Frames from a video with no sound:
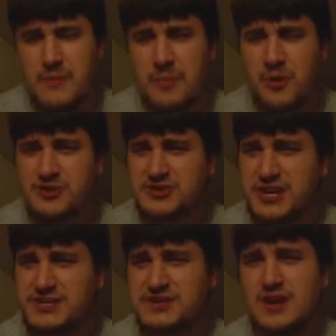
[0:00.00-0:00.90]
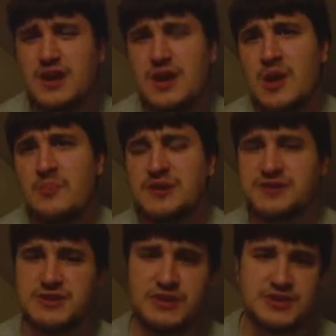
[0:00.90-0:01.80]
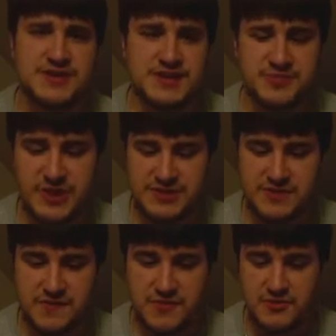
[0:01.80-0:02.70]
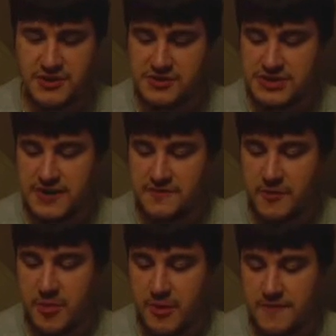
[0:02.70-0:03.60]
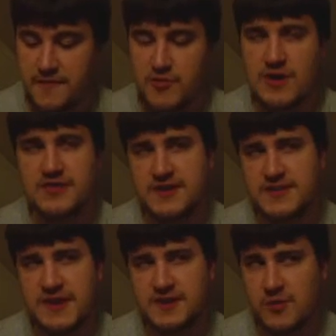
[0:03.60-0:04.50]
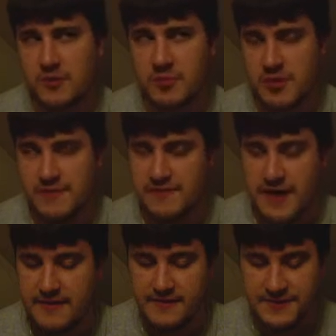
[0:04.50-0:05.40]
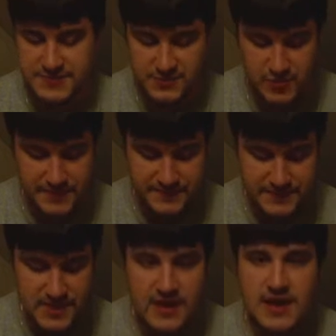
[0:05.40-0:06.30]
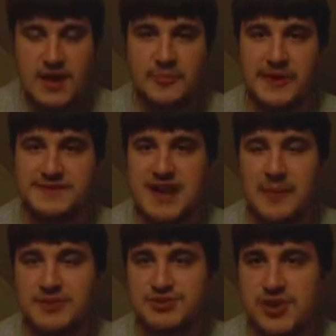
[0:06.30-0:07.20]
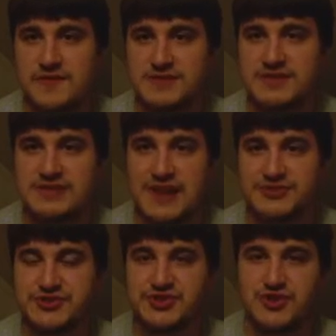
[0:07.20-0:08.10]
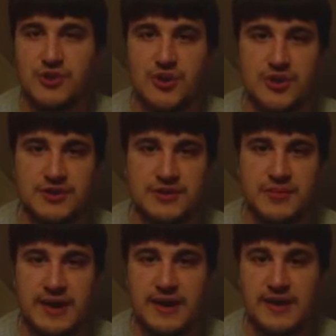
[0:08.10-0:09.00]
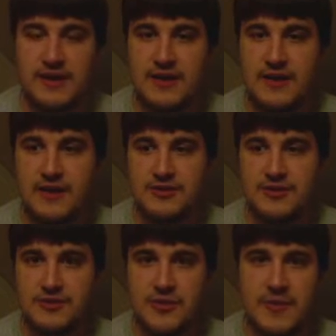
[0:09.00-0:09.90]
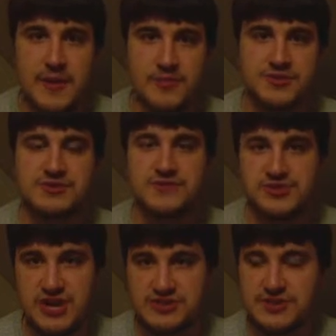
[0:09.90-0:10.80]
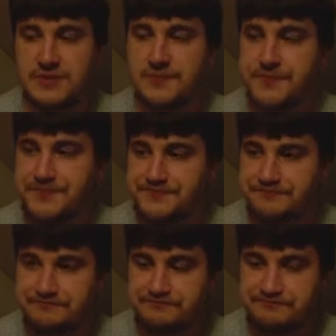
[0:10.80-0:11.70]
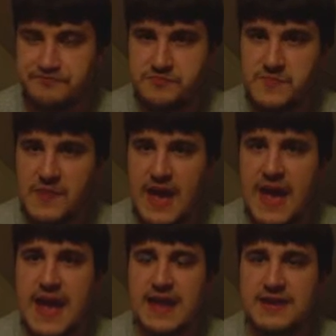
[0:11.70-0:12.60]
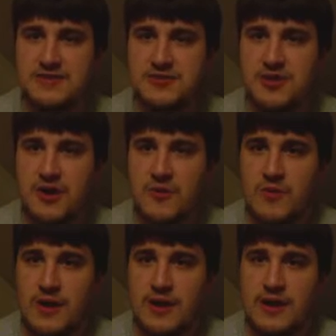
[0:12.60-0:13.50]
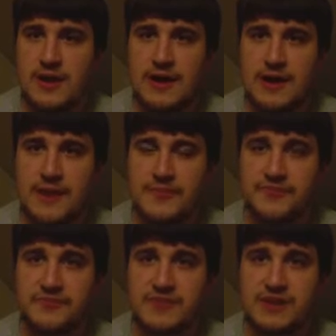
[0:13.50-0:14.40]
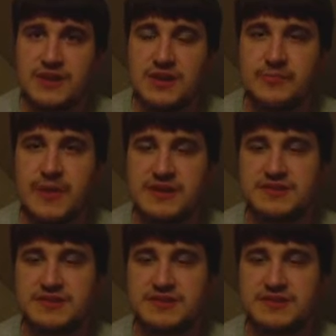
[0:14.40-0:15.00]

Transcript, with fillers: But Part 6 basically takes place a few years after Part 4. I think they ignore Part 5 in this one. But Tommy Jarvis is actually still haunted by, you know, the memories of Jason. And, you know, he